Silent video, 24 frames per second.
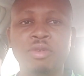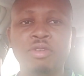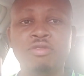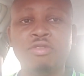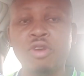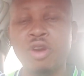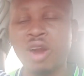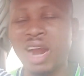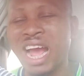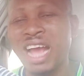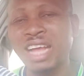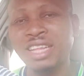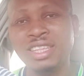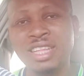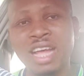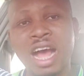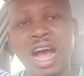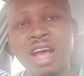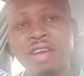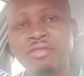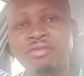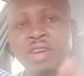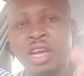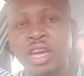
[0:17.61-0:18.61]
Before I
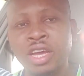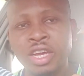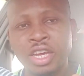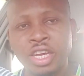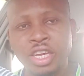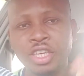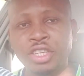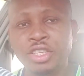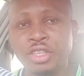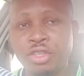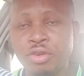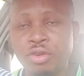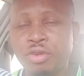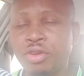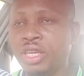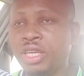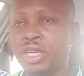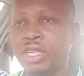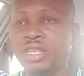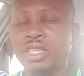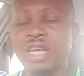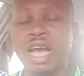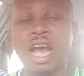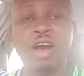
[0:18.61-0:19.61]
dive into
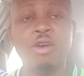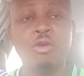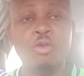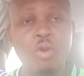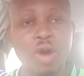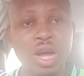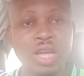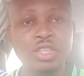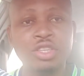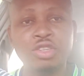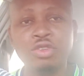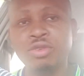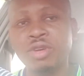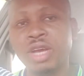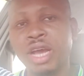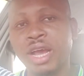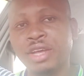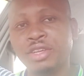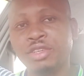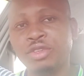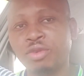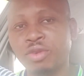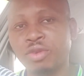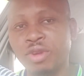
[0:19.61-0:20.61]
it, I want you
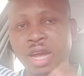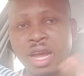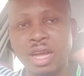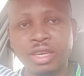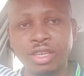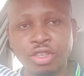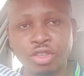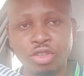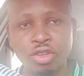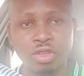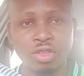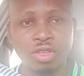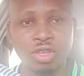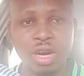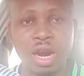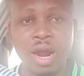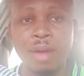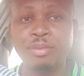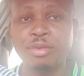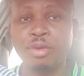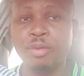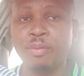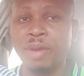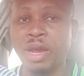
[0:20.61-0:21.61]
guys to kindly
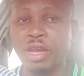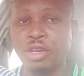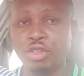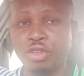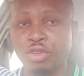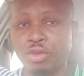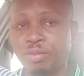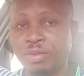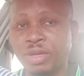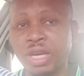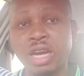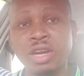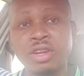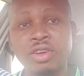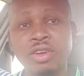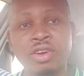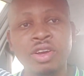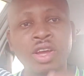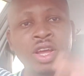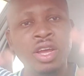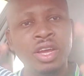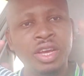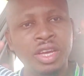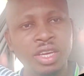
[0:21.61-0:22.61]
subscribe to my YouTube
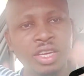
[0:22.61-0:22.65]
channel,